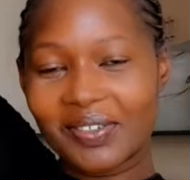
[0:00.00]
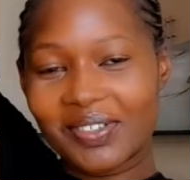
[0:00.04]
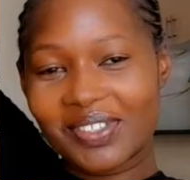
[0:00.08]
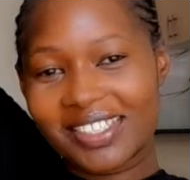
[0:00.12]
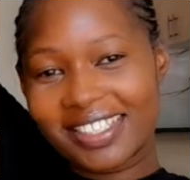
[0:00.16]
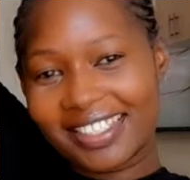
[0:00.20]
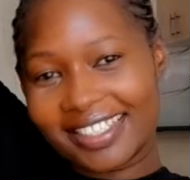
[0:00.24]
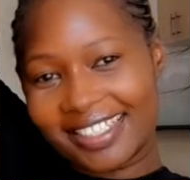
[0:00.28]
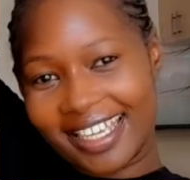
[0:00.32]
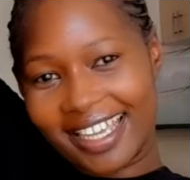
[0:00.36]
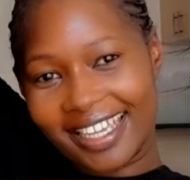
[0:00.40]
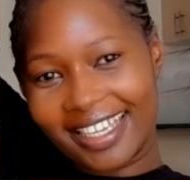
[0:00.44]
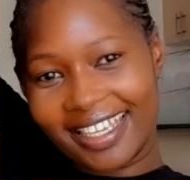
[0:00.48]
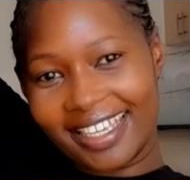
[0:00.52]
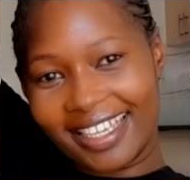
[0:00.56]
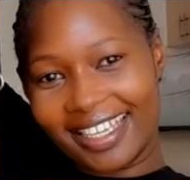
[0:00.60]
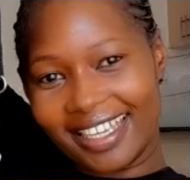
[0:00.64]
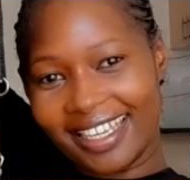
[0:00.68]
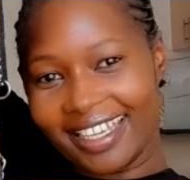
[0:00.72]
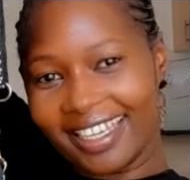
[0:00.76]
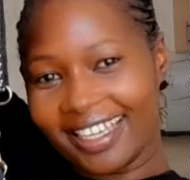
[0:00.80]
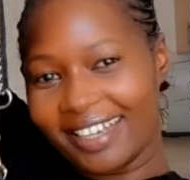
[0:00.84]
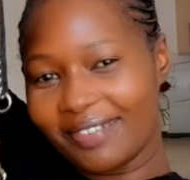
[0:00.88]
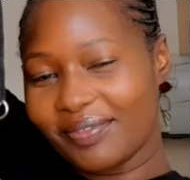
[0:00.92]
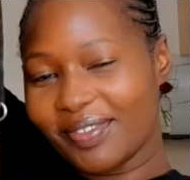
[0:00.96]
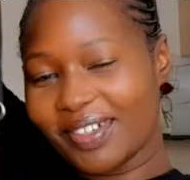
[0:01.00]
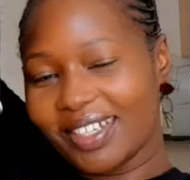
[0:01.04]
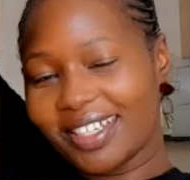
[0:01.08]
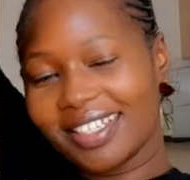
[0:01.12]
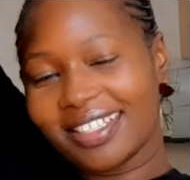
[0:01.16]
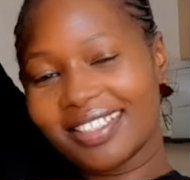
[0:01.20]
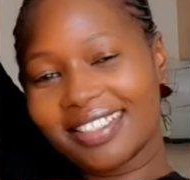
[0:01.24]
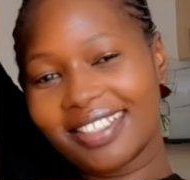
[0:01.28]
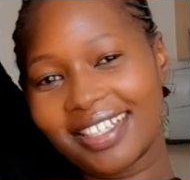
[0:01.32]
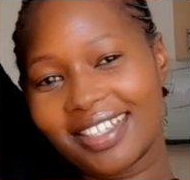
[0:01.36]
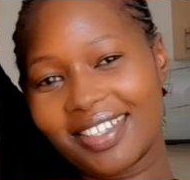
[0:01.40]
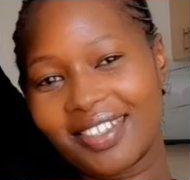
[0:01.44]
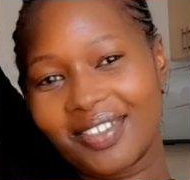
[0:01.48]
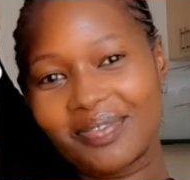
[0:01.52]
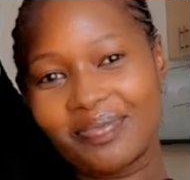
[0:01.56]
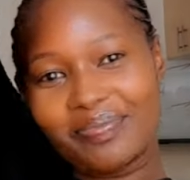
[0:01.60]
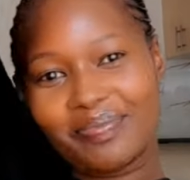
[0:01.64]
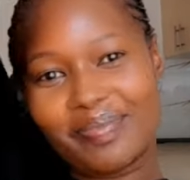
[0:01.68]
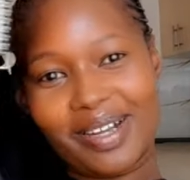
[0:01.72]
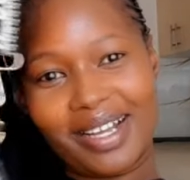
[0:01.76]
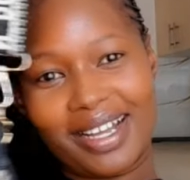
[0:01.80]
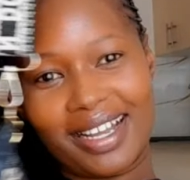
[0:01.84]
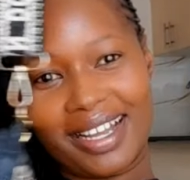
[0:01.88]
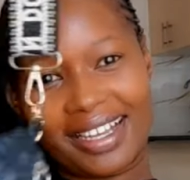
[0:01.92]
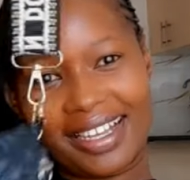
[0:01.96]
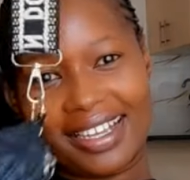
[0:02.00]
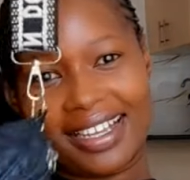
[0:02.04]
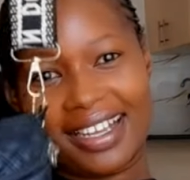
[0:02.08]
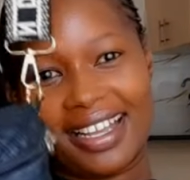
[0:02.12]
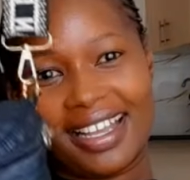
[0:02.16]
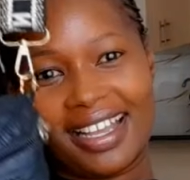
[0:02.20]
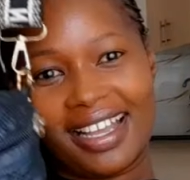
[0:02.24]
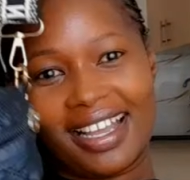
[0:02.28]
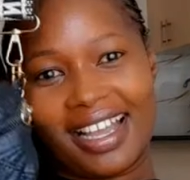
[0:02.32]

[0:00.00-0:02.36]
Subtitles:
Who's checking? It's a cute bag.